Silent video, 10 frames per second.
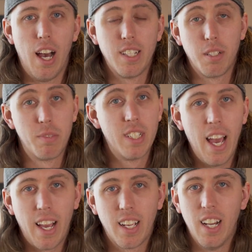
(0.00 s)
some
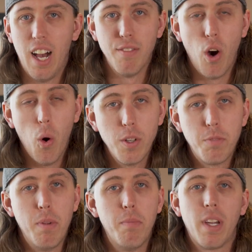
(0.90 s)
tech. I've always
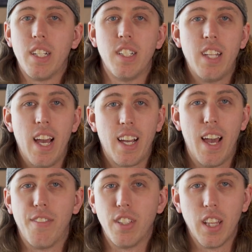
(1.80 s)
been big into tech,
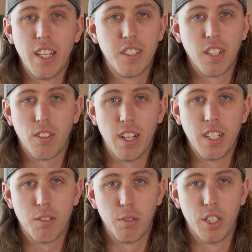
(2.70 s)
having the latest and
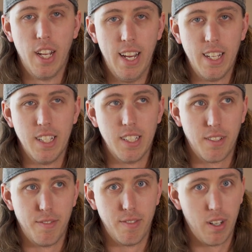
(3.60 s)
greatest, which is
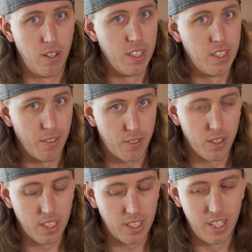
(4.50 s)
a very
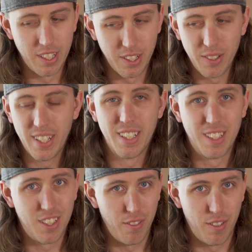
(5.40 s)
difficult thing to do.
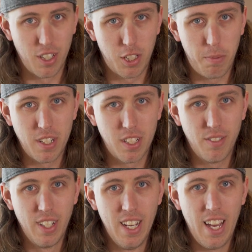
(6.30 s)
It's all very
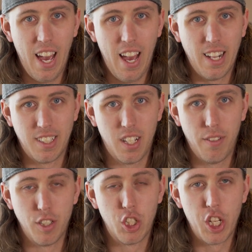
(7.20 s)
expensive and
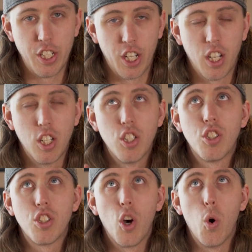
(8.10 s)
stuff is changing
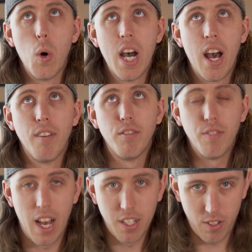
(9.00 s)
so
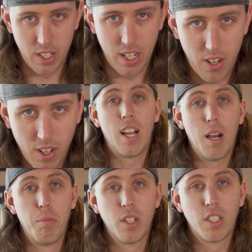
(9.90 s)
fast right now. A
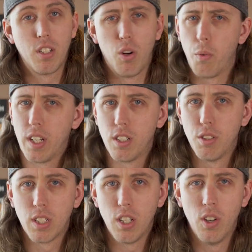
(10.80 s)
couple weeks ago or a week or
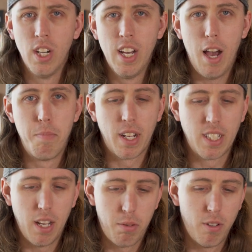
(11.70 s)
two ago, I picked
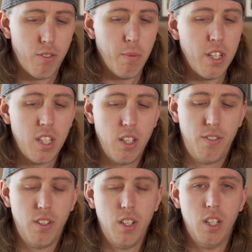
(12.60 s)
up for
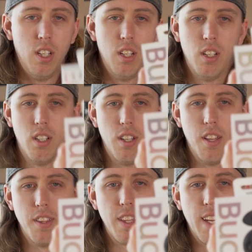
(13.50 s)
myself the